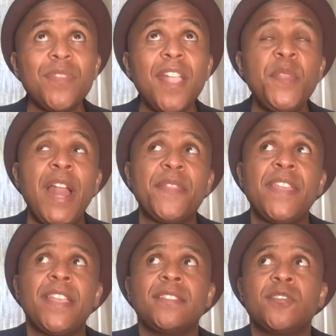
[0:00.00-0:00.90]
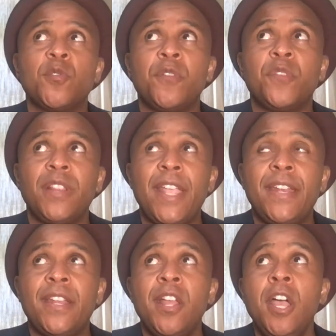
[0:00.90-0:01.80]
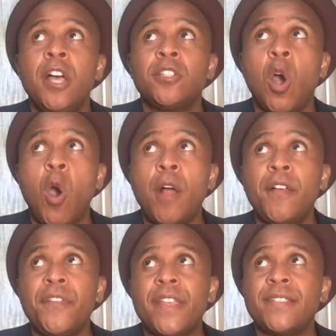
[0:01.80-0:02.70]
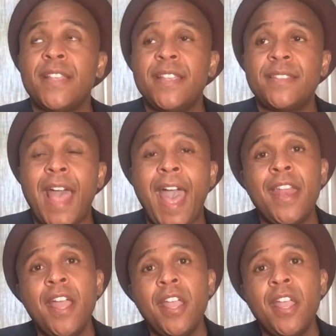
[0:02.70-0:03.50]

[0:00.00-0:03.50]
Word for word: that I think is sort of related to all of this is that,